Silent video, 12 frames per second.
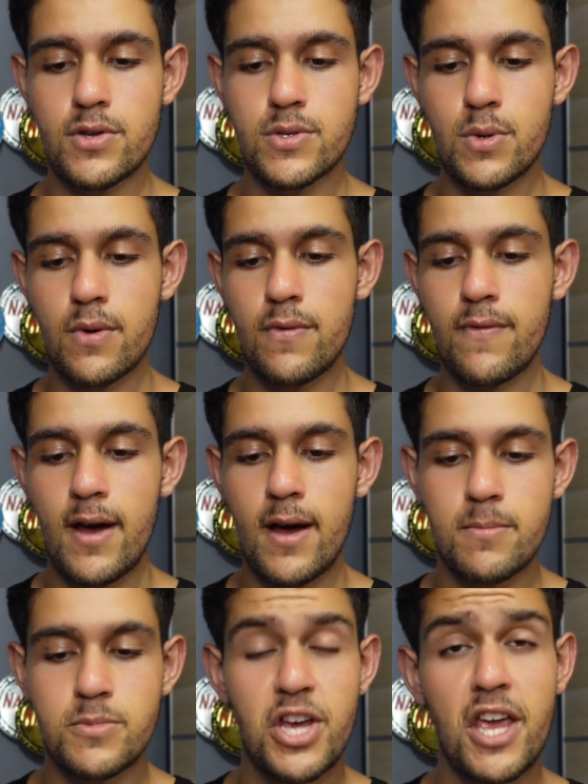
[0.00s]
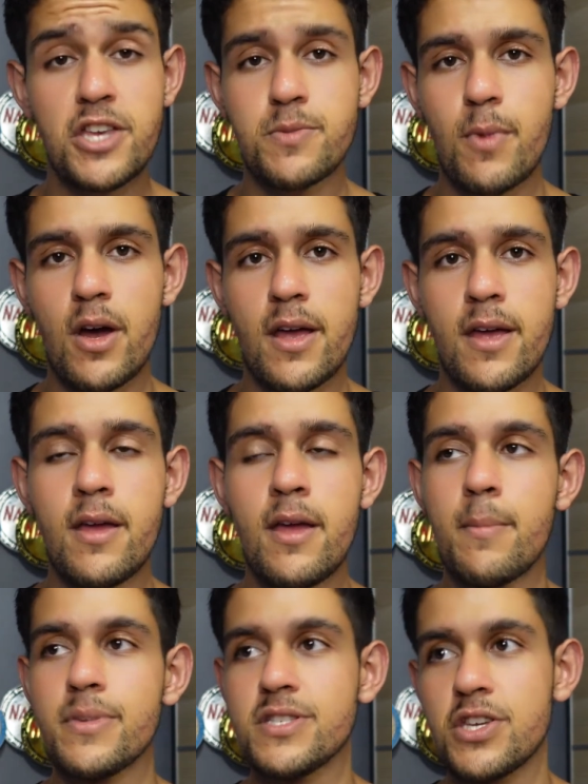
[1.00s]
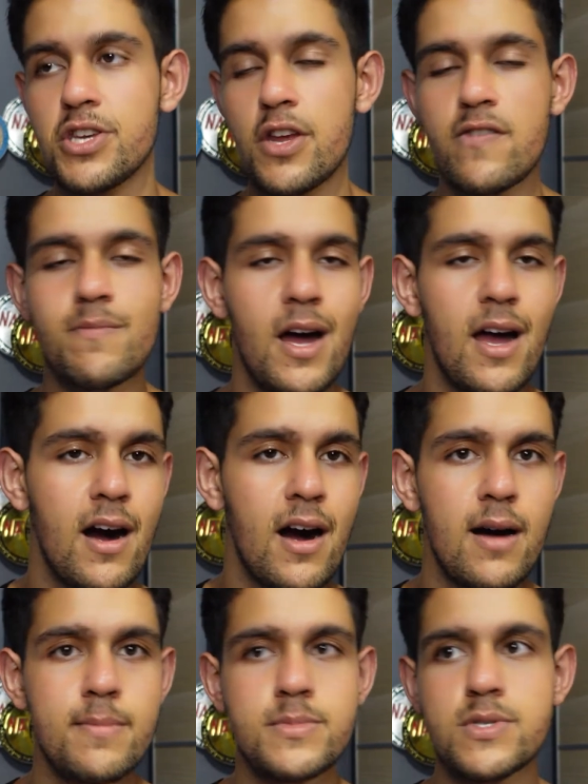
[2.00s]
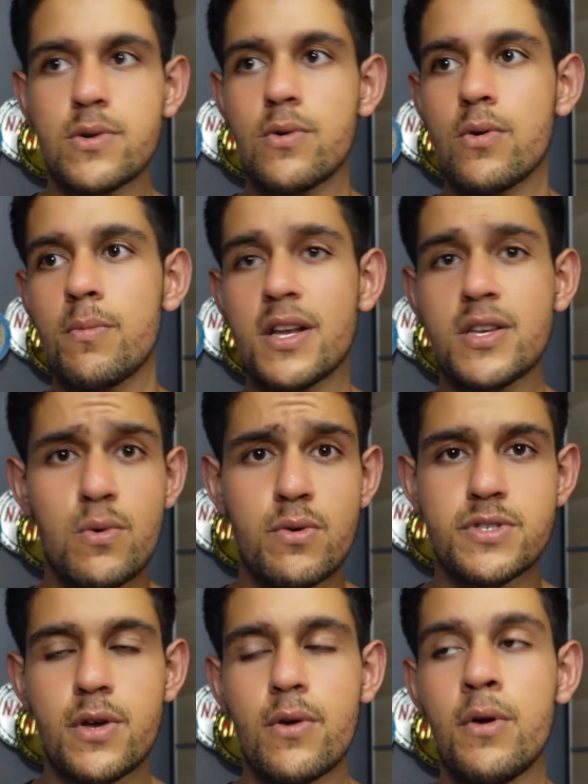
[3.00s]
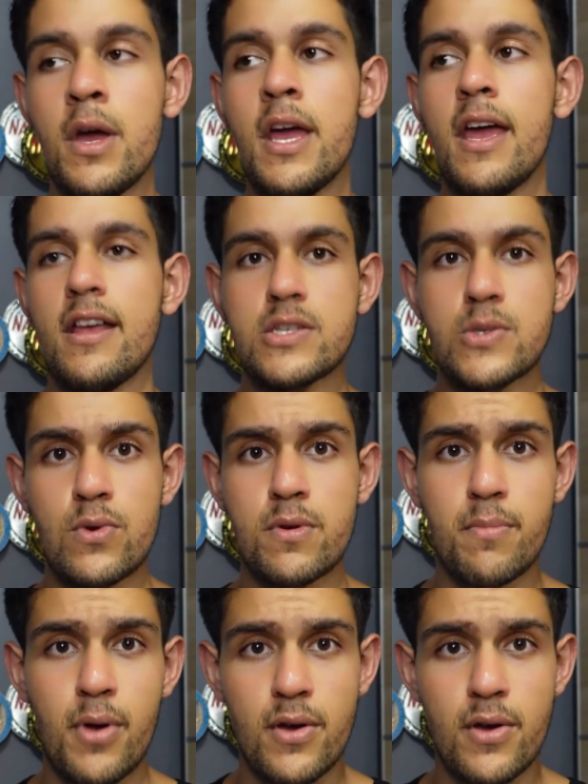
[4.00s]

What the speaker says: sort of change my positioning of my arms or my torso in certain